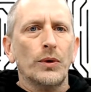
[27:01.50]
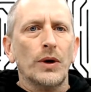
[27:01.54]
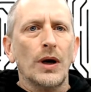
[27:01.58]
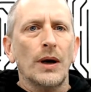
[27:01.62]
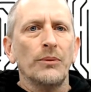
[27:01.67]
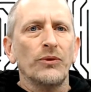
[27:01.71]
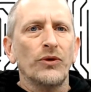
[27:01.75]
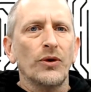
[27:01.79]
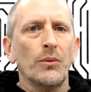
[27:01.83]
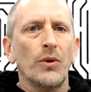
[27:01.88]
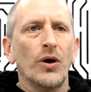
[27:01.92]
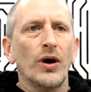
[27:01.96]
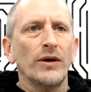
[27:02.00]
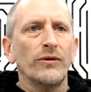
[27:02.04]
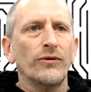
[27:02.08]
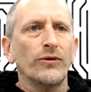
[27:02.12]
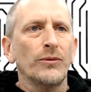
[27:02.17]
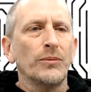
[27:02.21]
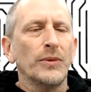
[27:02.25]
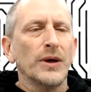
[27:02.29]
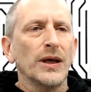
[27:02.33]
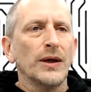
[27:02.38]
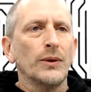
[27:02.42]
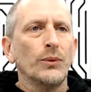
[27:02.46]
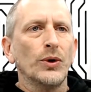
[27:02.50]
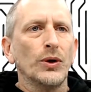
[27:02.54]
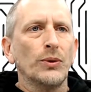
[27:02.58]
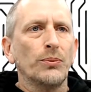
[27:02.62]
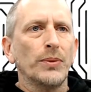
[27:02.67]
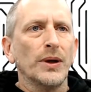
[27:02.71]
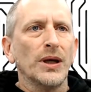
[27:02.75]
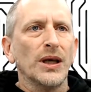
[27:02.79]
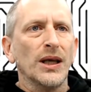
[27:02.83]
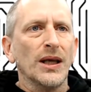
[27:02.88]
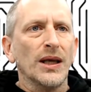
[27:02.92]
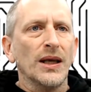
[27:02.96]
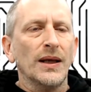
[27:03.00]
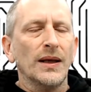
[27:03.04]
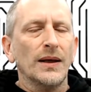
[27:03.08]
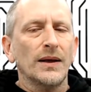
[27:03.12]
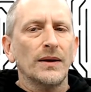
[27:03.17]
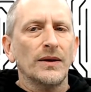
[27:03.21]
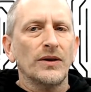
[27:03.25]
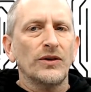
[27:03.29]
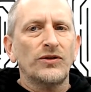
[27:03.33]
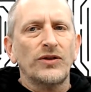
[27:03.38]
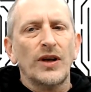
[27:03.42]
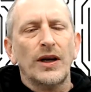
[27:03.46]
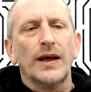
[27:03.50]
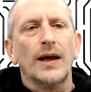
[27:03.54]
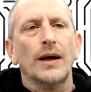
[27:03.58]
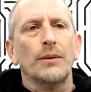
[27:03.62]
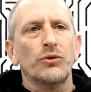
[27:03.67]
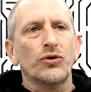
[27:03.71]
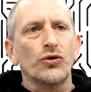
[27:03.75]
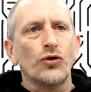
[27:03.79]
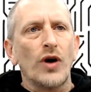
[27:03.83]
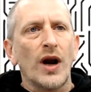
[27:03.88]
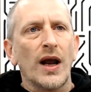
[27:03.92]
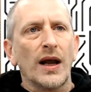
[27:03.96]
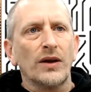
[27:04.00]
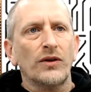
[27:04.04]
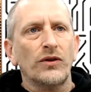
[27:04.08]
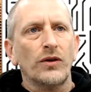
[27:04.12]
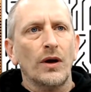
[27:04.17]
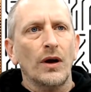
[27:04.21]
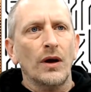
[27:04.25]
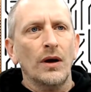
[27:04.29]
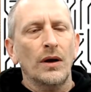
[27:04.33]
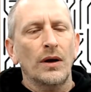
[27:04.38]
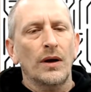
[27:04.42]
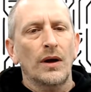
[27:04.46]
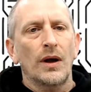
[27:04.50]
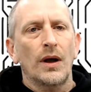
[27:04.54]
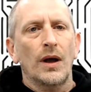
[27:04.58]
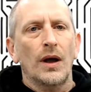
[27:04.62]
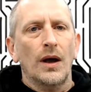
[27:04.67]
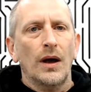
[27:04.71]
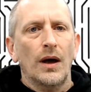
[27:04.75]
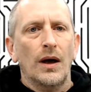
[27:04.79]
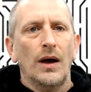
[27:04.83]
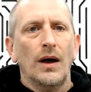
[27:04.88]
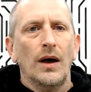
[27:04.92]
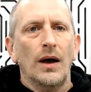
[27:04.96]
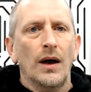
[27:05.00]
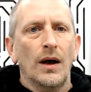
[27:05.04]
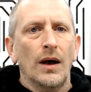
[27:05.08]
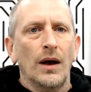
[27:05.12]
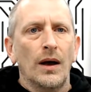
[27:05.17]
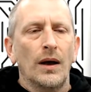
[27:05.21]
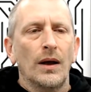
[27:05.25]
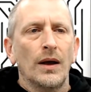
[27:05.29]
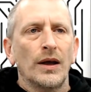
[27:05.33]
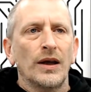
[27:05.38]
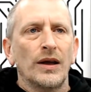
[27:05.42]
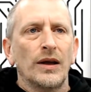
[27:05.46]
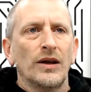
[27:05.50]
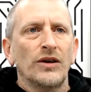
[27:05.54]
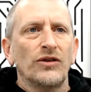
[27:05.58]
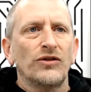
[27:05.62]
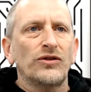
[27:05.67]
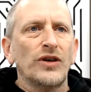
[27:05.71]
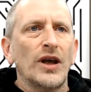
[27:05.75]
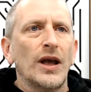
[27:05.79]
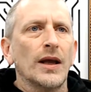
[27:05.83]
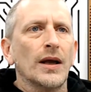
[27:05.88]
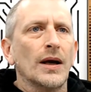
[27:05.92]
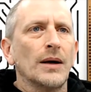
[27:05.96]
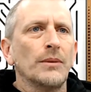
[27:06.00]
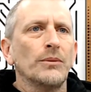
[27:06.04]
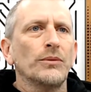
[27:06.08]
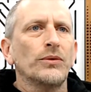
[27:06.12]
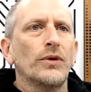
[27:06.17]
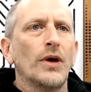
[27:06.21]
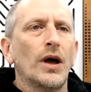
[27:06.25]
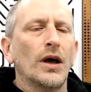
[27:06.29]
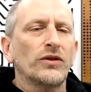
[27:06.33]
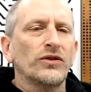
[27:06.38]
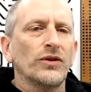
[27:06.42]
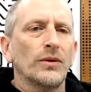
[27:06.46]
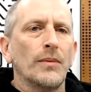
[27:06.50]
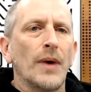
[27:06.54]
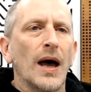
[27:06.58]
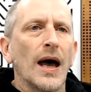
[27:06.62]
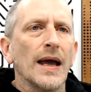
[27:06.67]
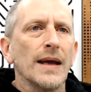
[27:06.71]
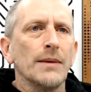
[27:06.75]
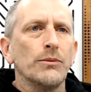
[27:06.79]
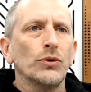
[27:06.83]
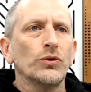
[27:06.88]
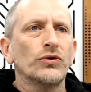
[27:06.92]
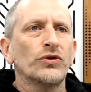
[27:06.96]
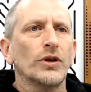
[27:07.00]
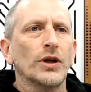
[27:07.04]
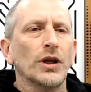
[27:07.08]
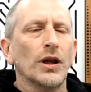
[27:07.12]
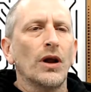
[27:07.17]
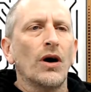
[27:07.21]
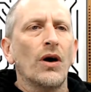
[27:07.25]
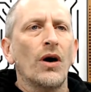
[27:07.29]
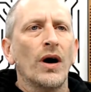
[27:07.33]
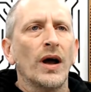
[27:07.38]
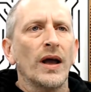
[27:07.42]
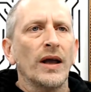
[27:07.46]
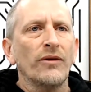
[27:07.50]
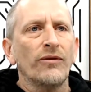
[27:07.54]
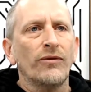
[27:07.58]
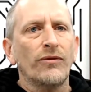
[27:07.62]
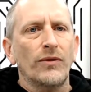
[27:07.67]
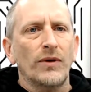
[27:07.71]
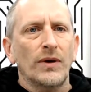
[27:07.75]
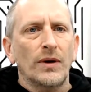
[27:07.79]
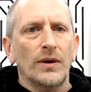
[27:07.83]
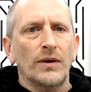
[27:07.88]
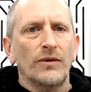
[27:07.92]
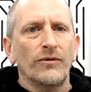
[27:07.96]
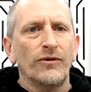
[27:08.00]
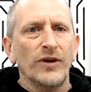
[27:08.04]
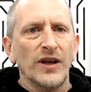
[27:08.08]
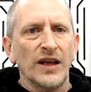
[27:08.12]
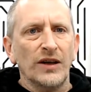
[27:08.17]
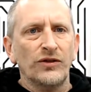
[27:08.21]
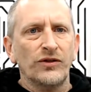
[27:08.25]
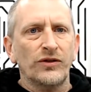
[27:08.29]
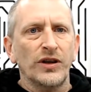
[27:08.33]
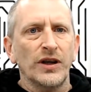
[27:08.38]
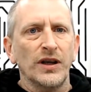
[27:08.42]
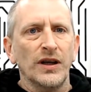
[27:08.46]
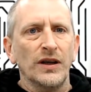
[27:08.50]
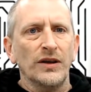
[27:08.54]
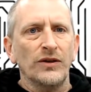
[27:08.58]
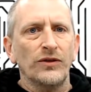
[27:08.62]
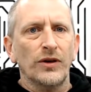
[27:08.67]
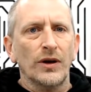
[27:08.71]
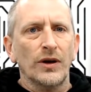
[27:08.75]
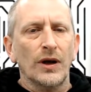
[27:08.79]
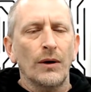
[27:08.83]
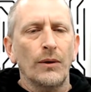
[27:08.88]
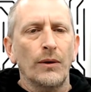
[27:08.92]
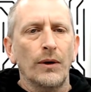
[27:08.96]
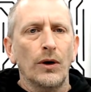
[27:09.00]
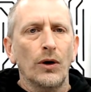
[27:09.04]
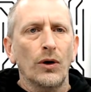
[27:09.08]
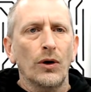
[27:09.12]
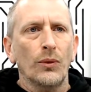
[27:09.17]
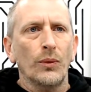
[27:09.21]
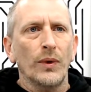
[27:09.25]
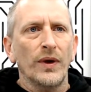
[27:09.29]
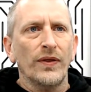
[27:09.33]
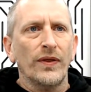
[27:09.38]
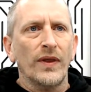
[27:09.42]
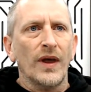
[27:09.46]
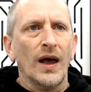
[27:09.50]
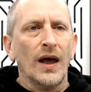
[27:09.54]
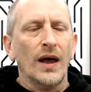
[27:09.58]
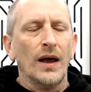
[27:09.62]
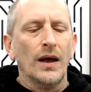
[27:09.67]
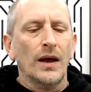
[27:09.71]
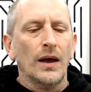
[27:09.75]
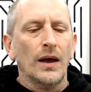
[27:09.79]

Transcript: come to mind for me would be setting up Tractor, setting up some Ableton Live VSTs to go along with that.